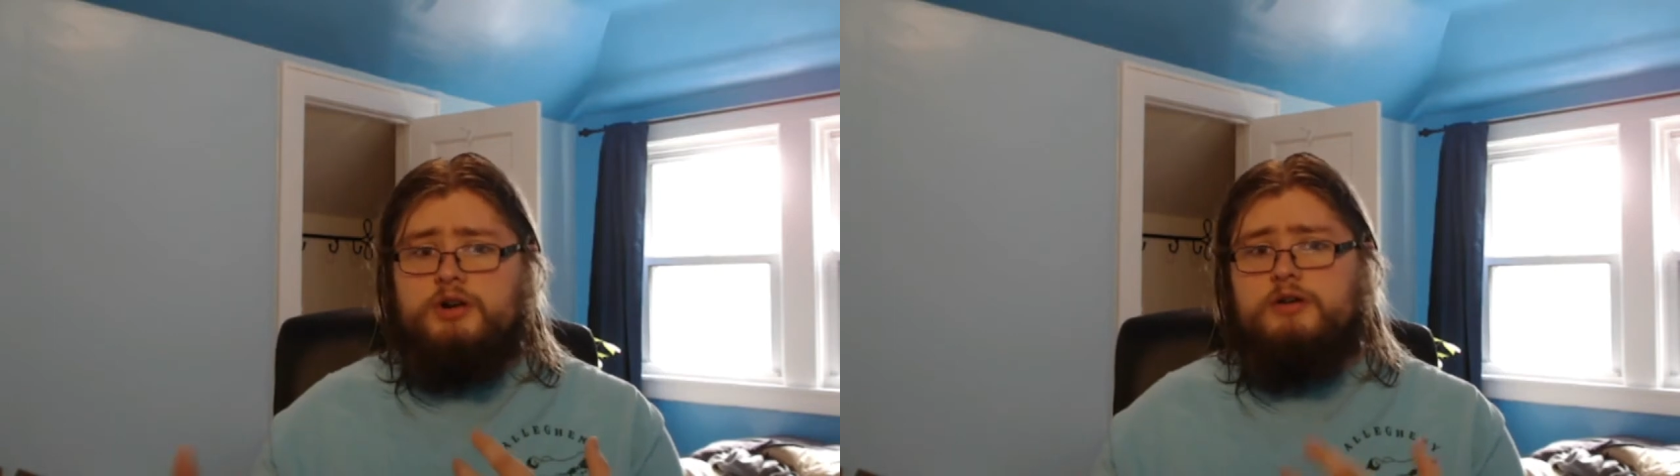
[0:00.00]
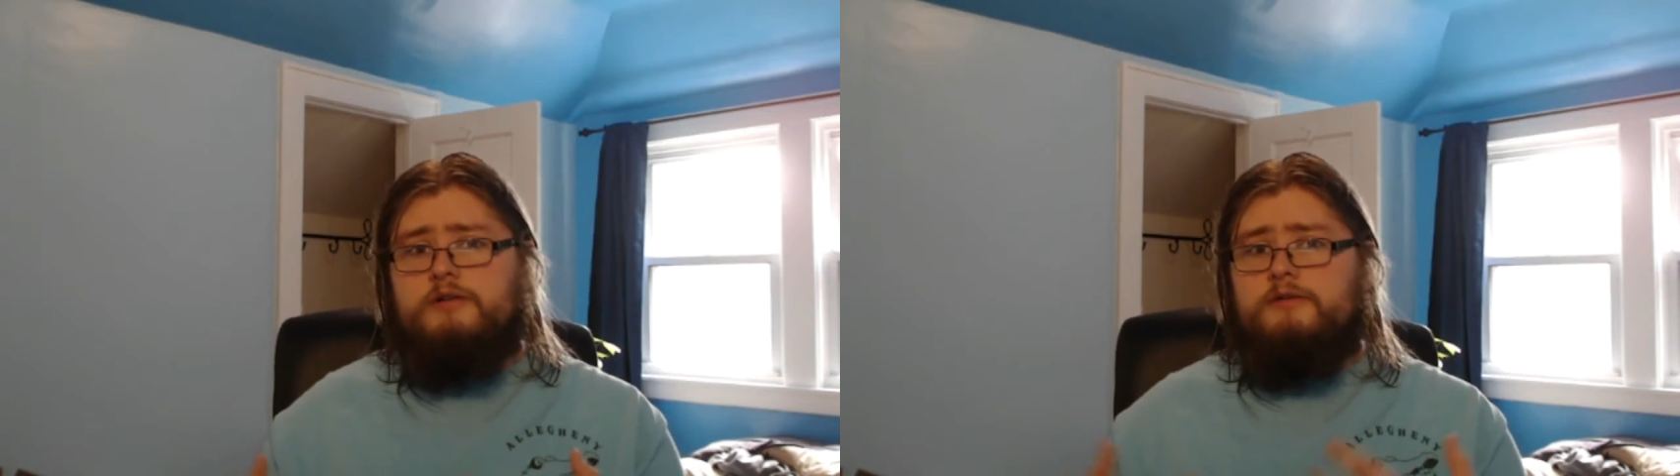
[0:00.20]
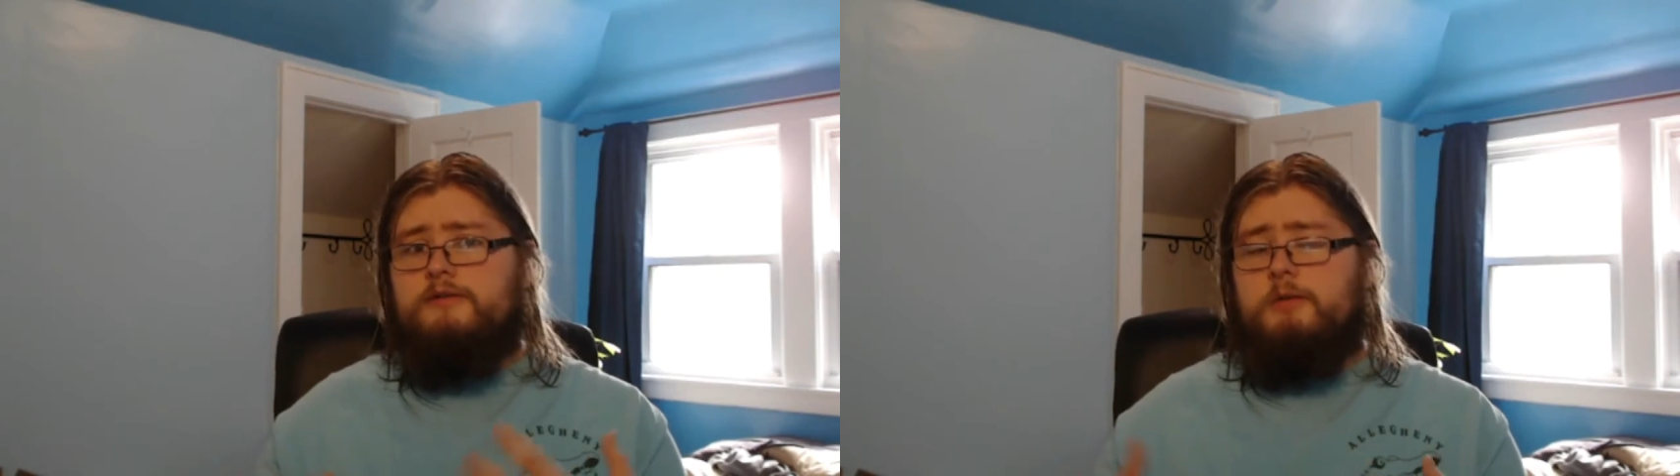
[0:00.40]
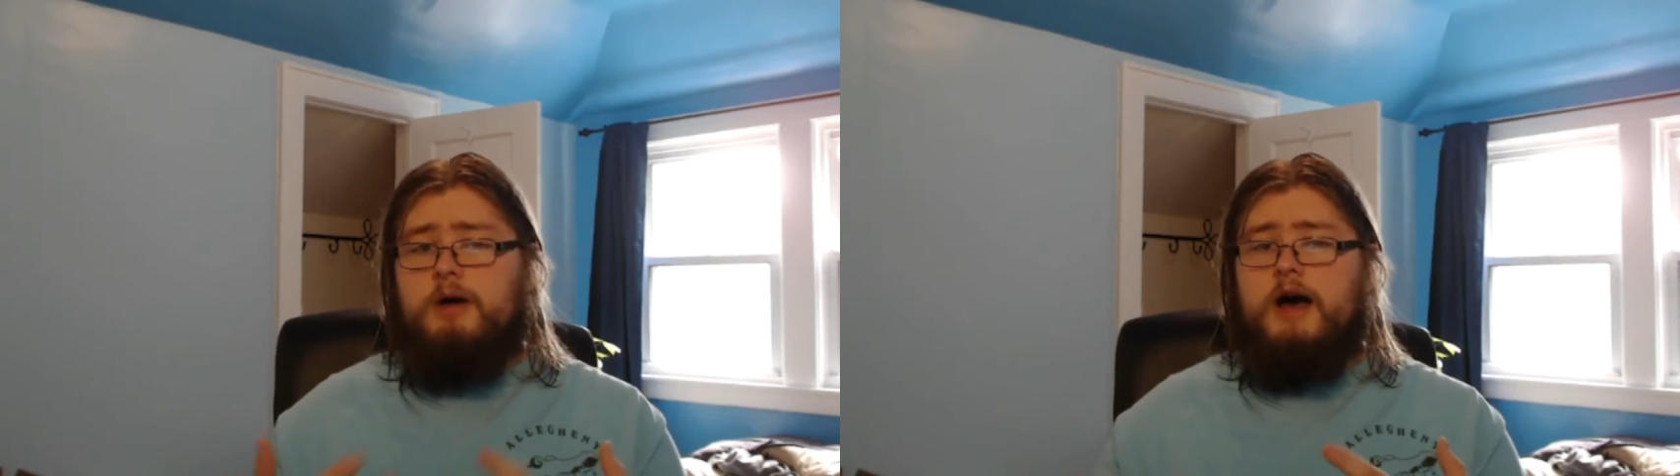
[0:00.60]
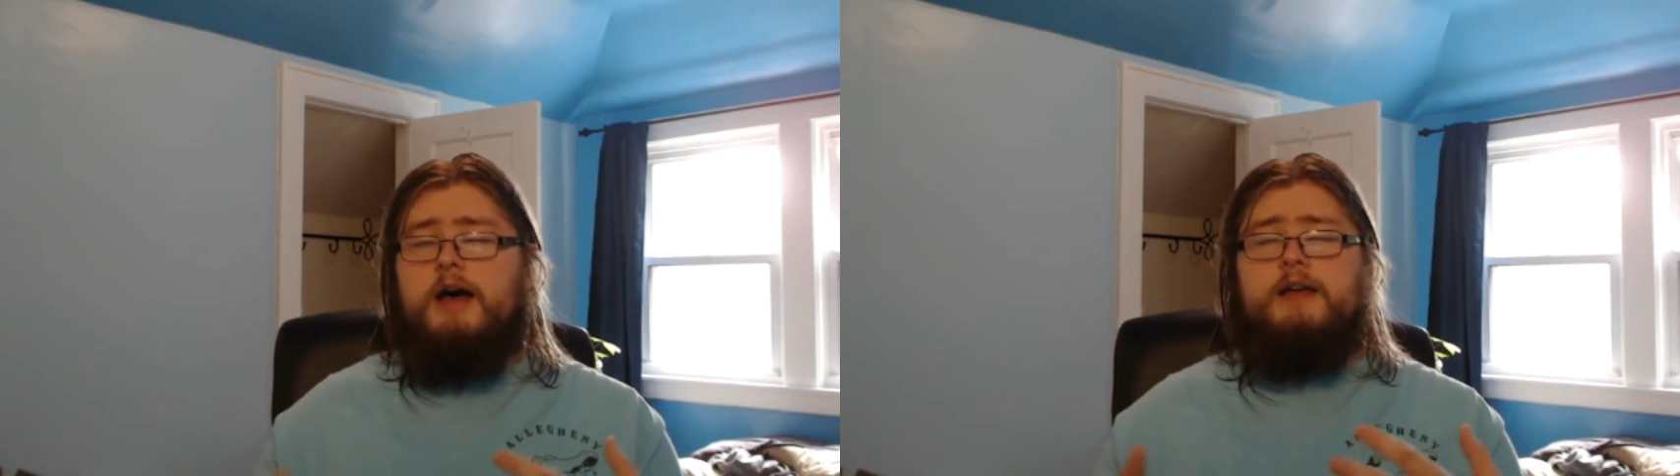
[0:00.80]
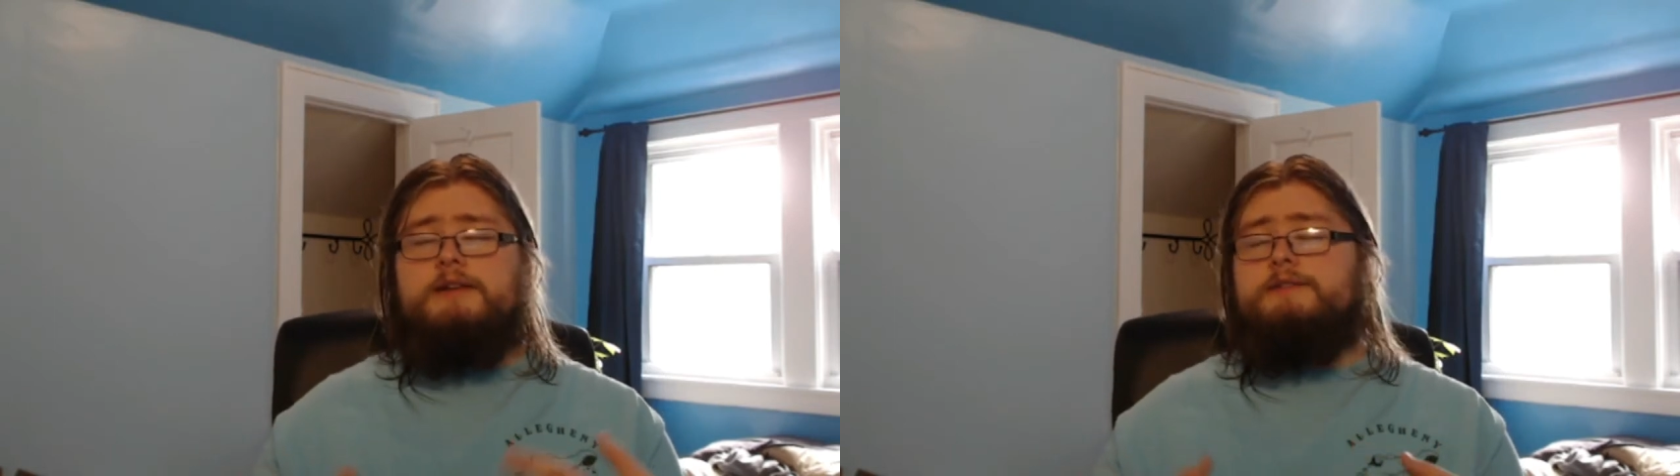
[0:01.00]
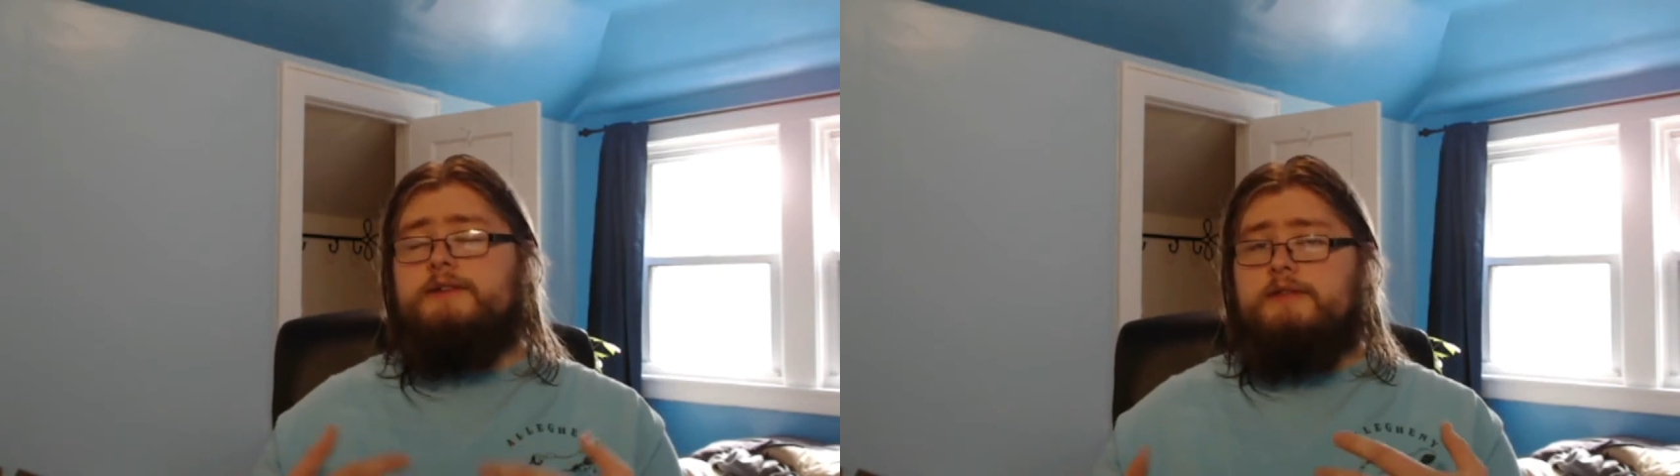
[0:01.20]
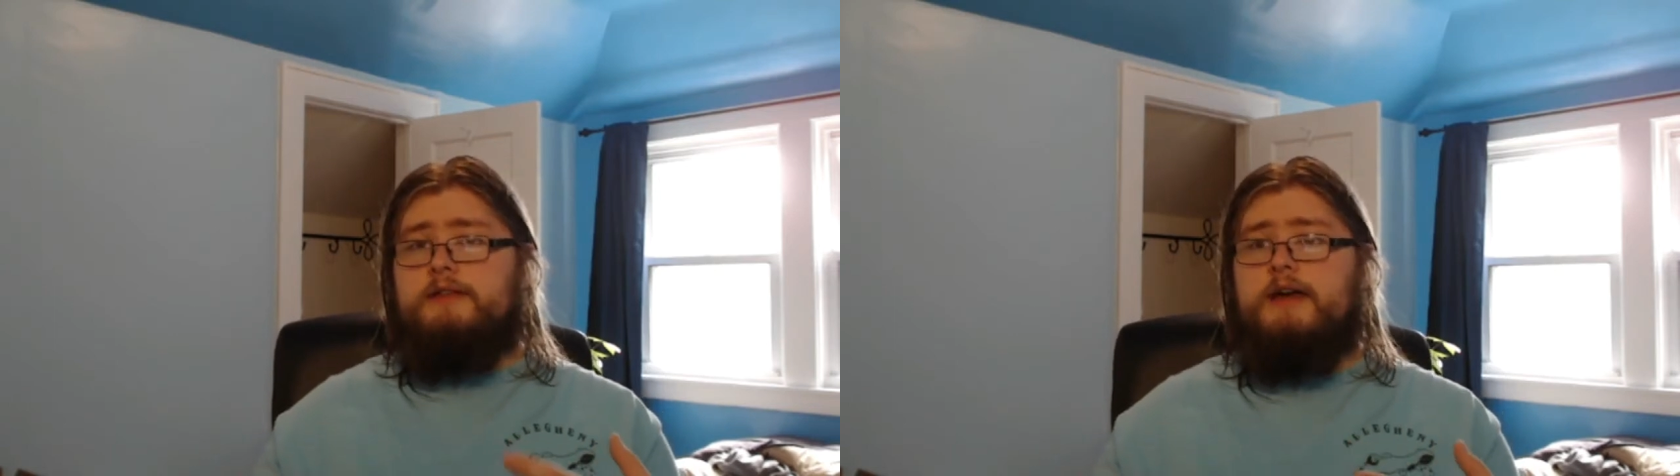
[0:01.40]
you're far behind and
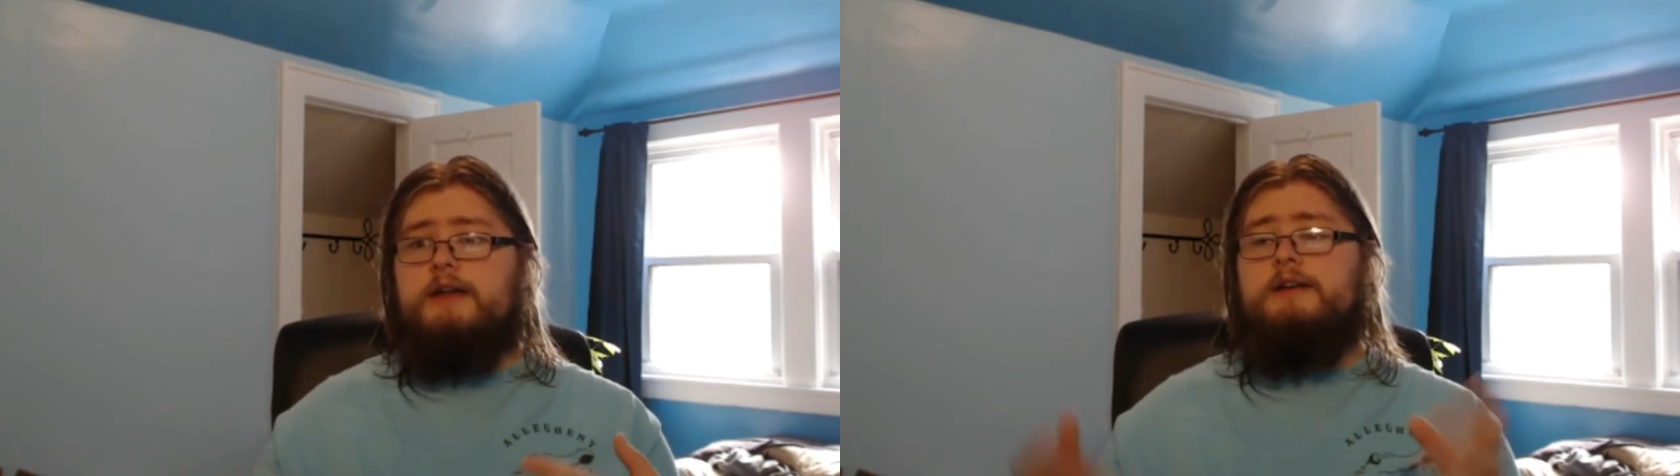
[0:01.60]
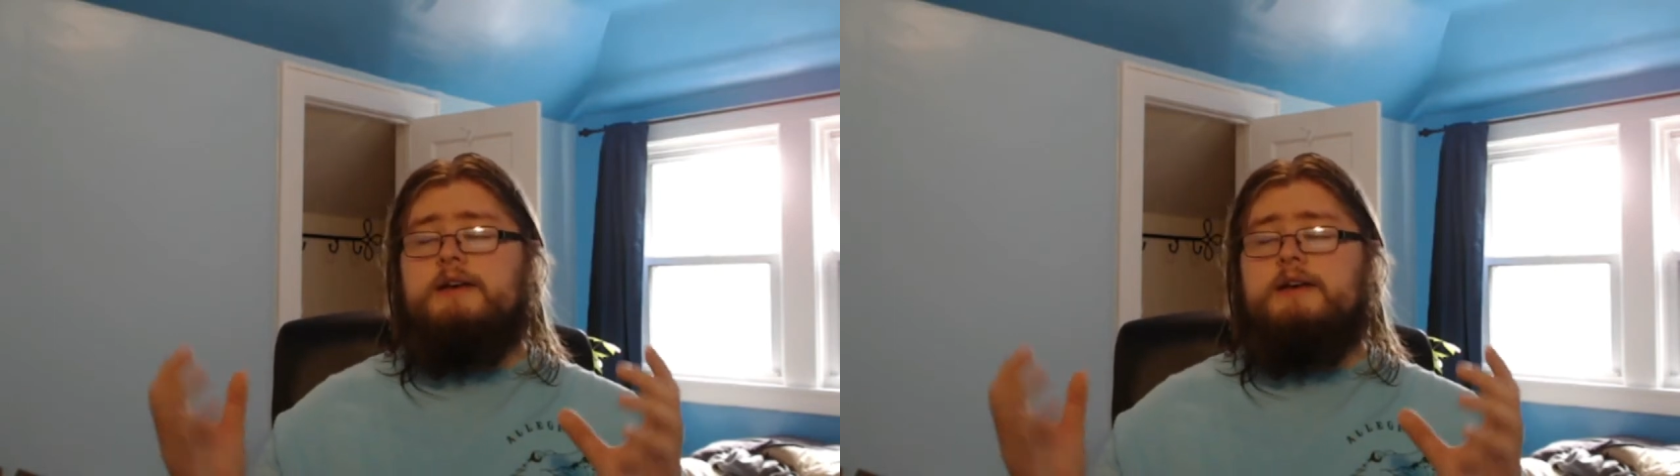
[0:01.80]
stuff like that.